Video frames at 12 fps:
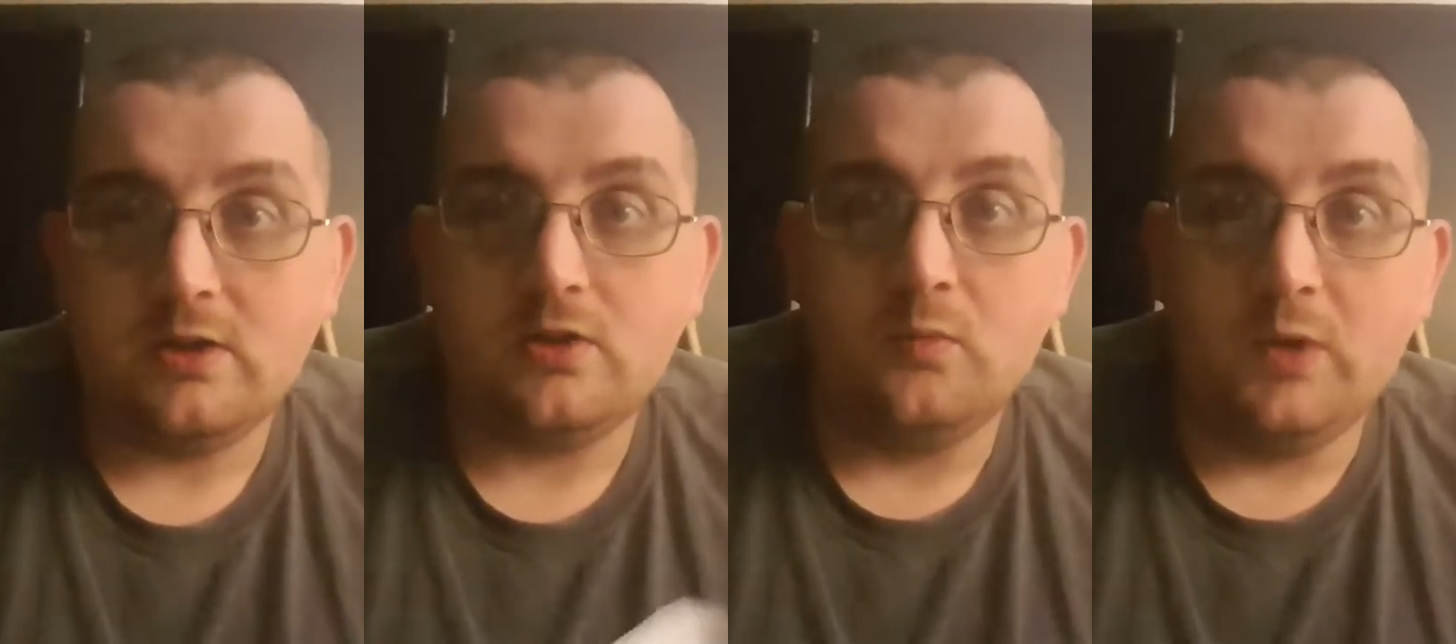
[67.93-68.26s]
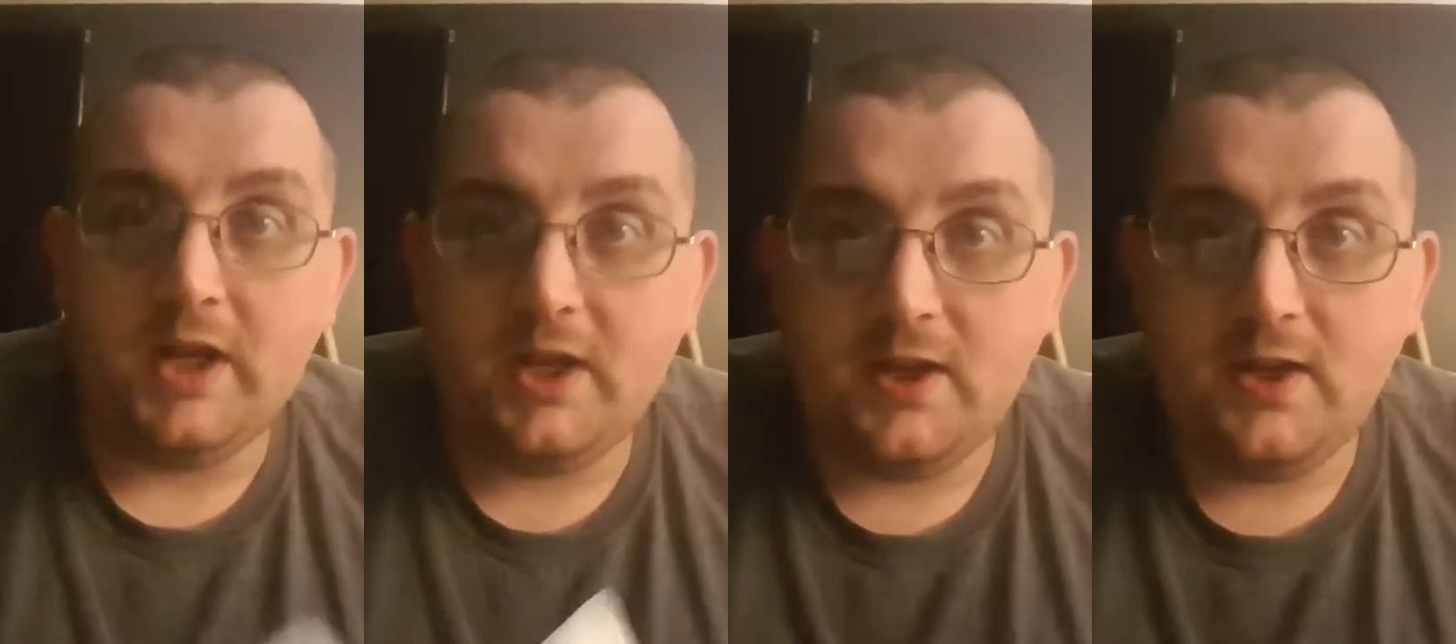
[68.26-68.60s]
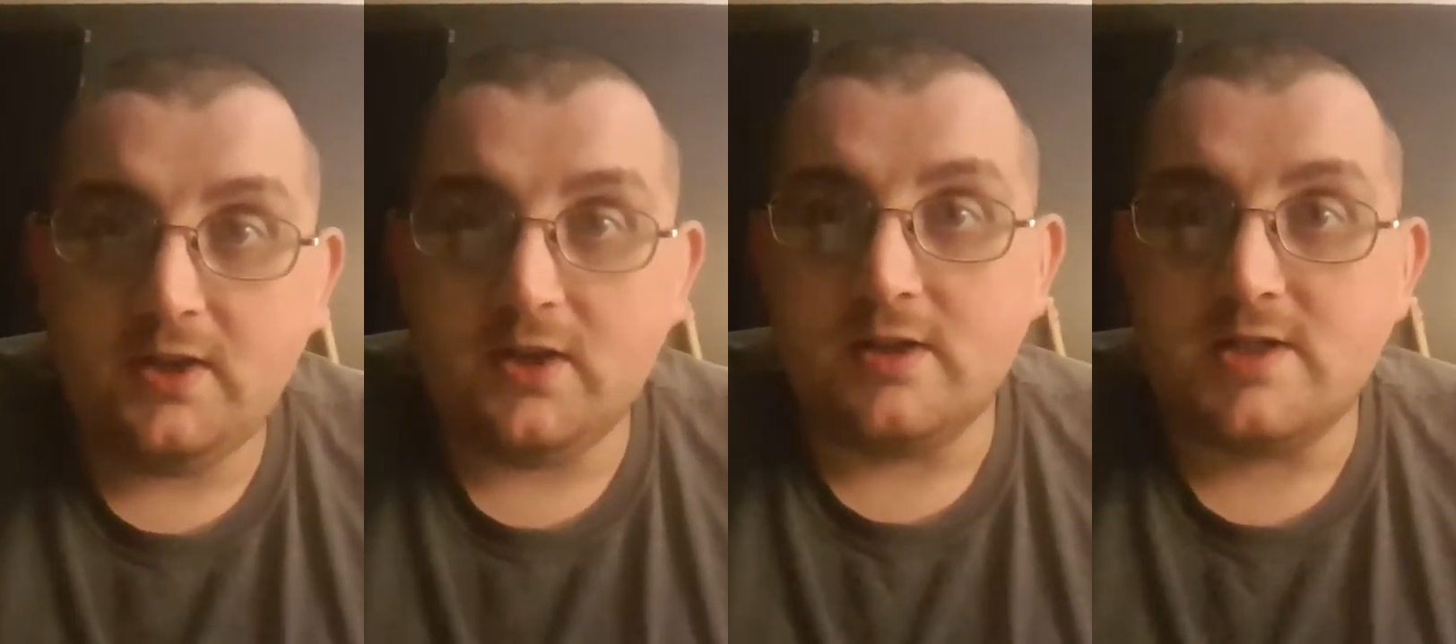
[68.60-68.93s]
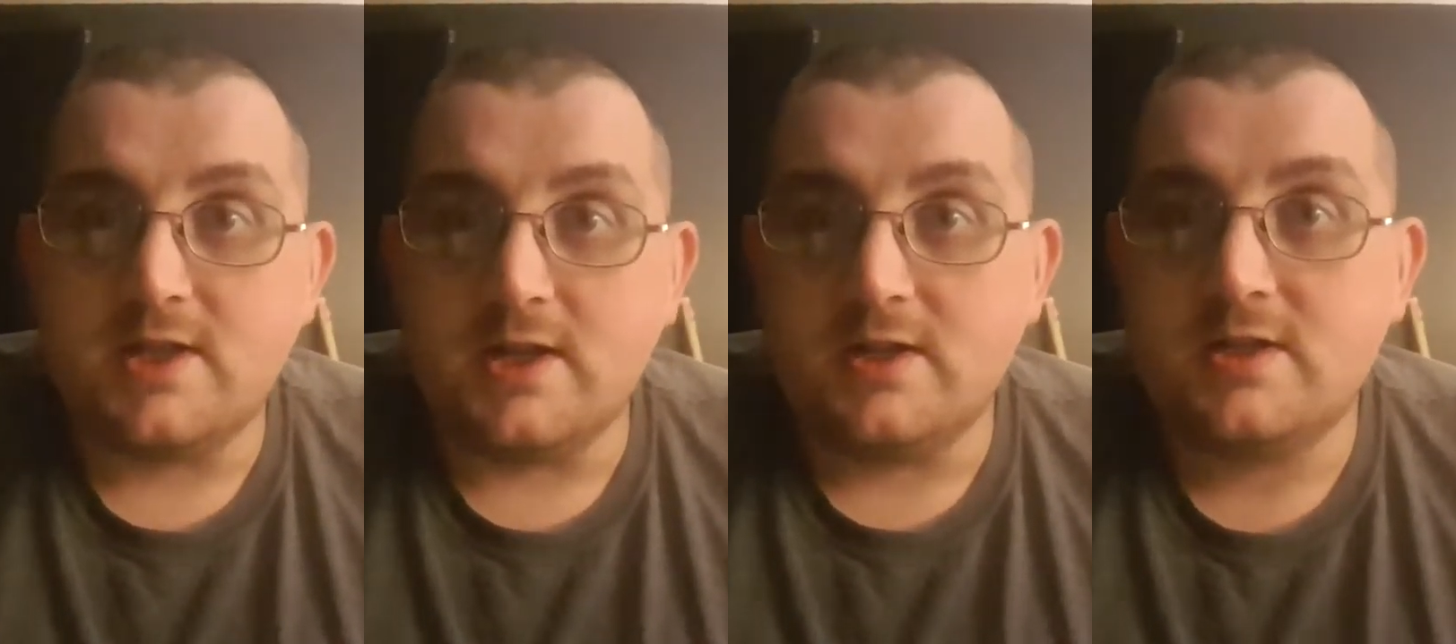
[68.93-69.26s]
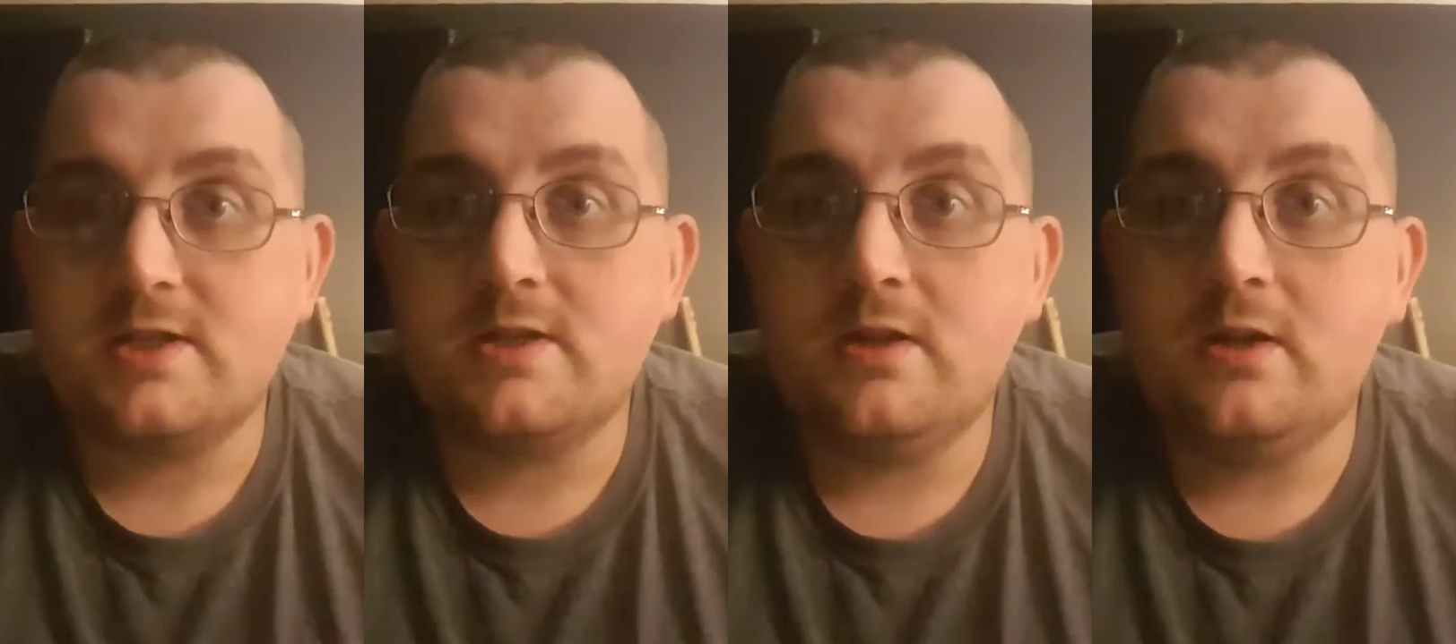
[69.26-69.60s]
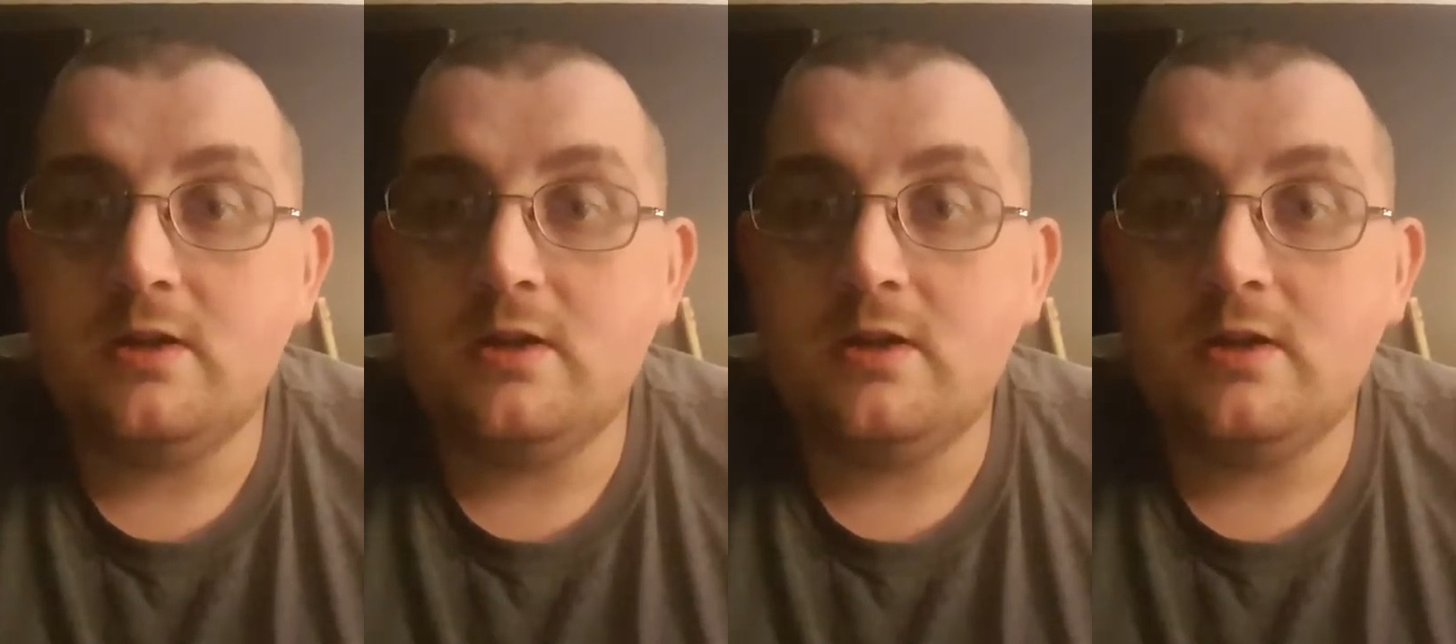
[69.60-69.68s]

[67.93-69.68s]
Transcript: the way he does this,